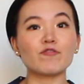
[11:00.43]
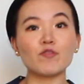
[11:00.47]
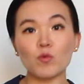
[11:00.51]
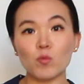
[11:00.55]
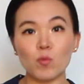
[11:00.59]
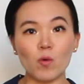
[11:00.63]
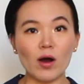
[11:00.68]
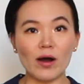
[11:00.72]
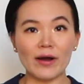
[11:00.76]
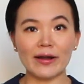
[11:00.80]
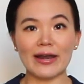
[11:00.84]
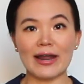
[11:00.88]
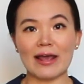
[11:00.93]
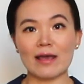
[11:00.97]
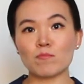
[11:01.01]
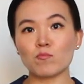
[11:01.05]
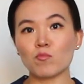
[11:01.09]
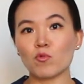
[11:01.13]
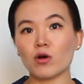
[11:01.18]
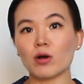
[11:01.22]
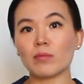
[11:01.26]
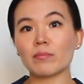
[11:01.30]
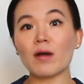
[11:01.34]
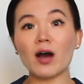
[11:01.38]
you want a
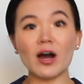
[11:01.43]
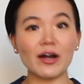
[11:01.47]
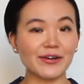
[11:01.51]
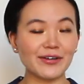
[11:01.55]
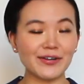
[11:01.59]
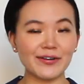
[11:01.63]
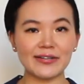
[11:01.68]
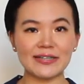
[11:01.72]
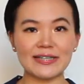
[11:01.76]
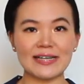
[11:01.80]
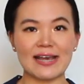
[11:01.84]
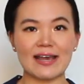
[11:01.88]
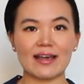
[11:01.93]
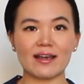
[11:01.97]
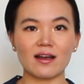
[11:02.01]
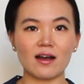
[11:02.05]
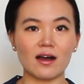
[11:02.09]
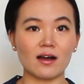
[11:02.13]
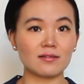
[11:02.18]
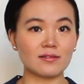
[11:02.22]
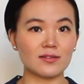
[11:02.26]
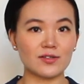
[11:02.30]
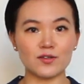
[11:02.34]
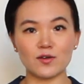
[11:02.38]
more modern take
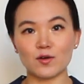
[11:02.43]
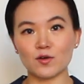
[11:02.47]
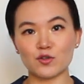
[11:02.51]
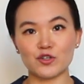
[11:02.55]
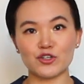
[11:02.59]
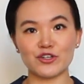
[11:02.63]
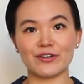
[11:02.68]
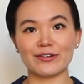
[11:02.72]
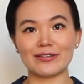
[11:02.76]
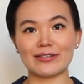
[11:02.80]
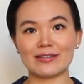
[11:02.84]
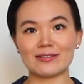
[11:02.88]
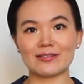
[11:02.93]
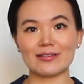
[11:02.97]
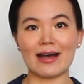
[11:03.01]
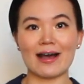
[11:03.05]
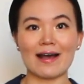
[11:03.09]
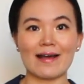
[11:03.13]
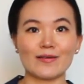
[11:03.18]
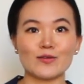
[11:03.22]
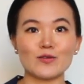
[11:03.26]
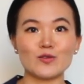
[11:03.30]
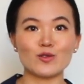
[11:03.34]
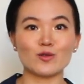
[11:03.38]
on silk shirt
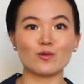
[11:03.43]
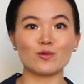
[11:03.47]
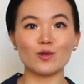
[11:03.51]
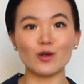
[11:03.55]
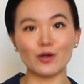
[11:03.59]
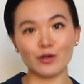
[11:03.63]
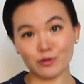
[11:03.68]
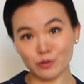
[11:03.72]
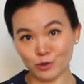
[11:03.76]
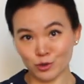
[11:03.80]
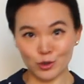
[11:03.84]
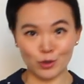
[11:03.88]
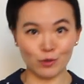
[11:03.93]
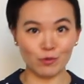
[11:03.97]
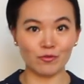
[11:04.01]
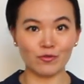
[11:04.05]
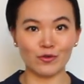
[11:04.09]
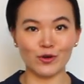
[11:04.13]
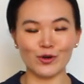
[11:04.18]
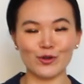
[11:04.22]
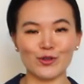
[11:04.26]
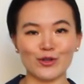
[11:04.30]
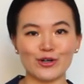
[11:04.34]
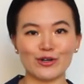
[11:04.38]
designs, look no
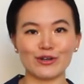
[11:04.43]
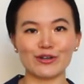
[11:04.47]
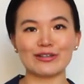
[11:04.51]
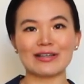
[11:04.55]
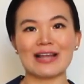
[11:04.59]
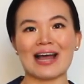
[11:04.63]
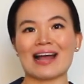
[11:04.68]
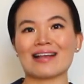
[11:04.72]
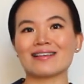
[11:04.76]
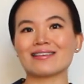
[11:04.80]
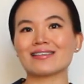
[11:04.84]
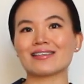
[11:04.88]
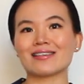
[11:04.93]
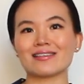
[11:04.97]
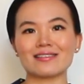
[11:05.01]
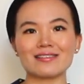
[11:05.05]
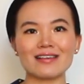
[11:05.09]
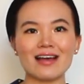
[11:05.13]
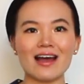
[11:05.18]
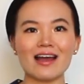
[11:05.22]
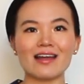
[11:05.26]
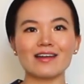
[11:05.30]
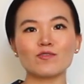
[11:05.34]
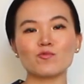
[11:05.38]
further than
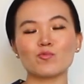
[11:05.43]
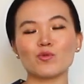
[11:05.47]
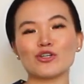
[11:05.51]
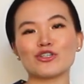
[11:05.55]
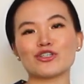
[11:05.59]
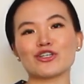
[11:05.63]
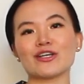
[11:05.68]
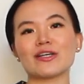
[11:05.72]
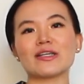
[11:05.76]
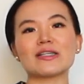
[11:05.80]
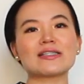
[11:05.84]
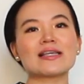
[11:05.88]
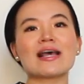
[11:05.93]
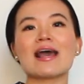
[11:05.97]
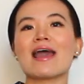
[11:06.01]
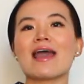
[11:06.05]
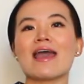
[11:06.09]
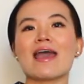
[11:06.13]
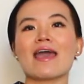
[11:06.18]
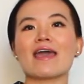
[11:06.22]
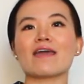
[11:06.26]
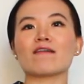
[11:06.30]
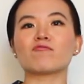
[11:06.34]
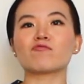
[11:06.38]
Sezane, which is
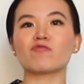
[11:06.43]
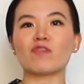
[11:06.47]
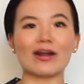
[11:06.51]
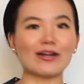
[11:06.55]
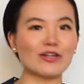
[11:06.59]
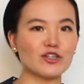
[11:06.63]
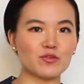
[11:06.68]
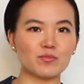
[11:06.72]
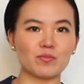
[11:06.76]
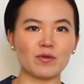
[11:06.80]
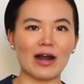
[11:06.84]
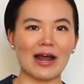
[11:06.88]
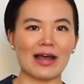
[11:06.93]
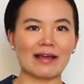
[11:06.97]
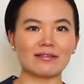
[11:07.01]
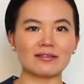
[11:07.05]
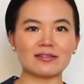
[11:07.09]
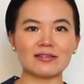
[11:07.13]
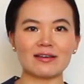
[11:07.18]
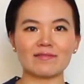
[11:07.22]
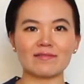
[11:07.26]
a French brand